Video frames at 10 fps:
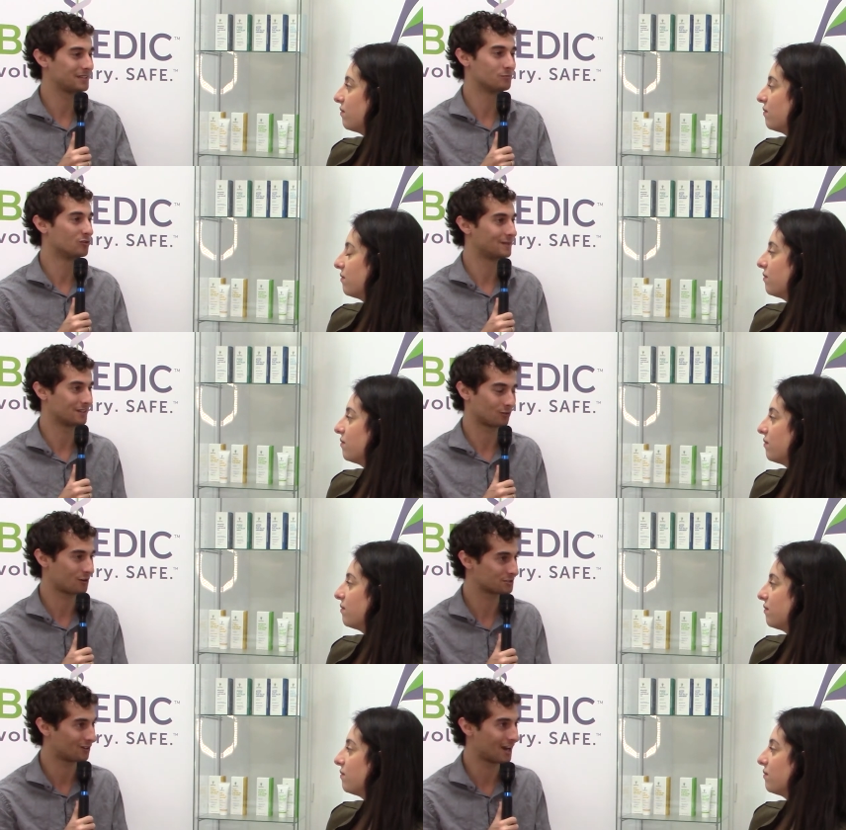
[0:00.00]
Speaker 1: movement across
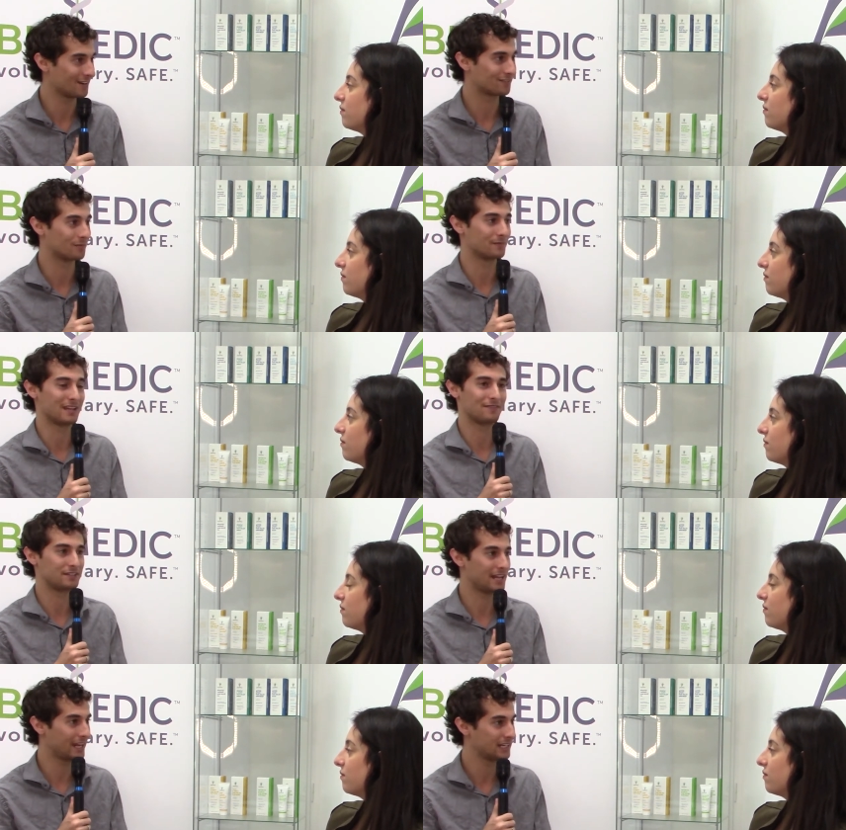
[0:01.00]
the line from the
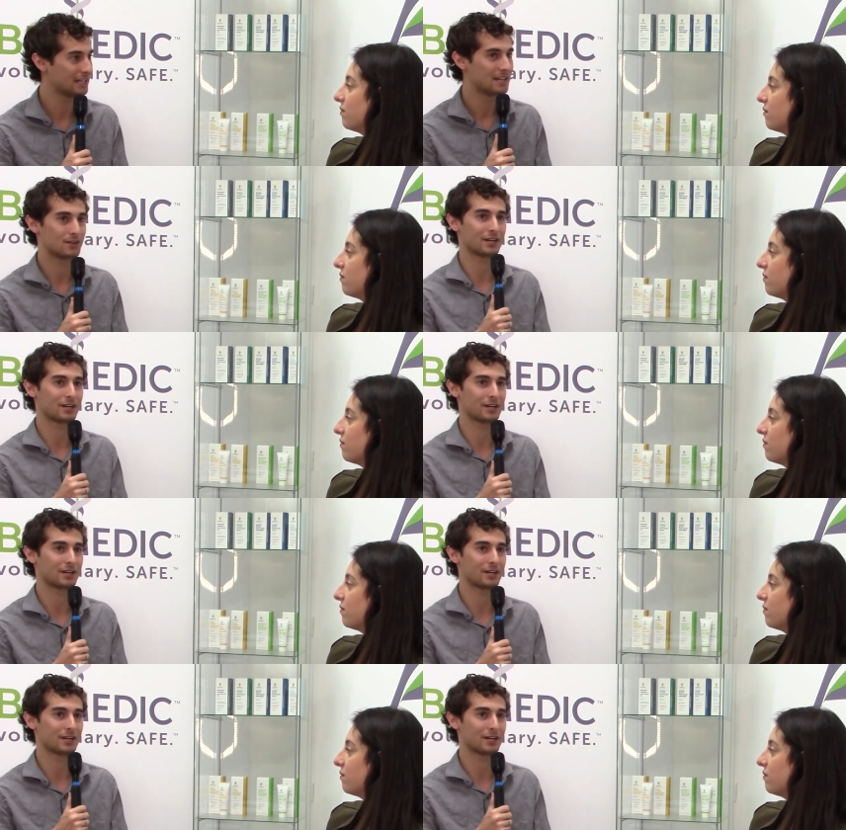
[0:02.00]
FDA. There's going